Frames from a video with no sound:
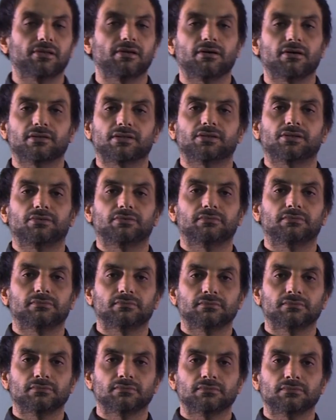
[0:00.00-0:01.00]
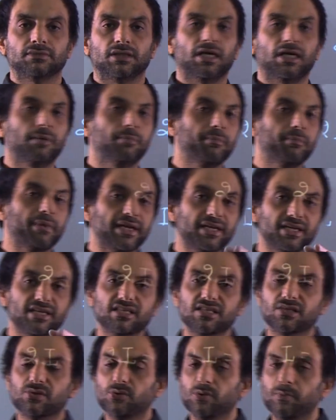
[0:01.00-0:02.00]
log 2. In many
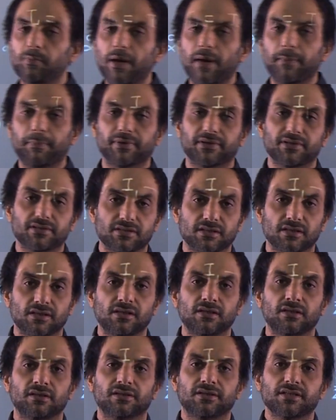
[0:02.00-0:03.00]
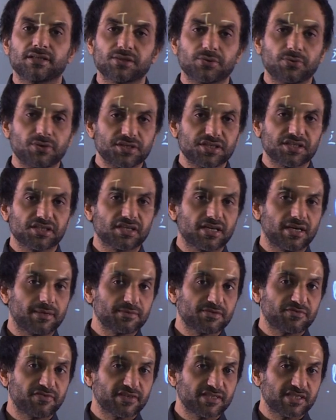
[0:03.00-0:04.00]
school papers, this question
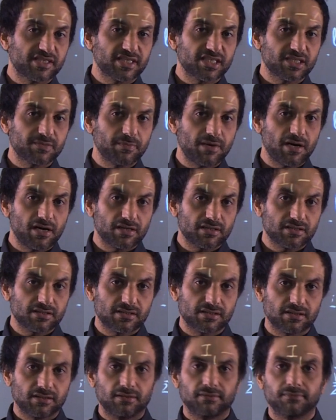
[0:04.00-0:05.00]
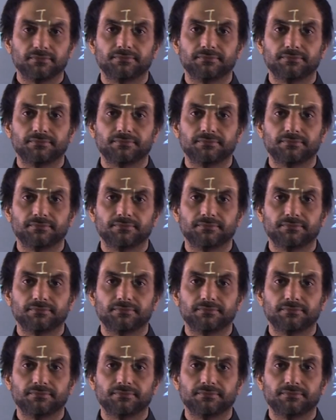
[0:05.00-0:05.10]
comes for 6 marks.